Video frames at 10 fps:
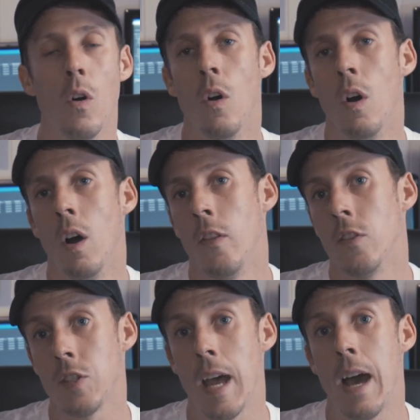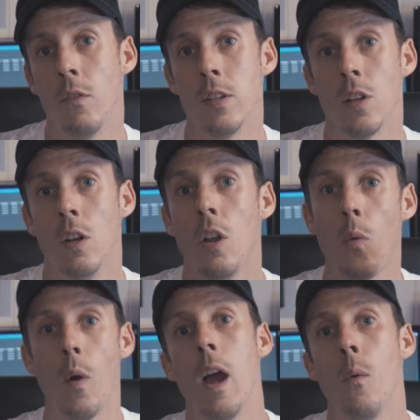or the sound is a
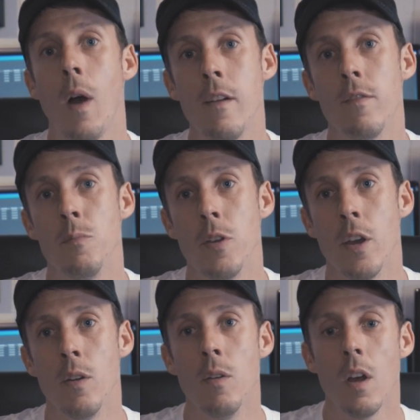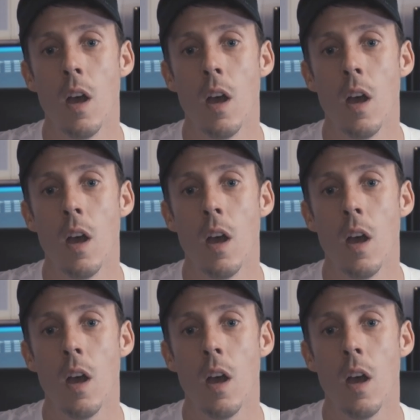long way away from you,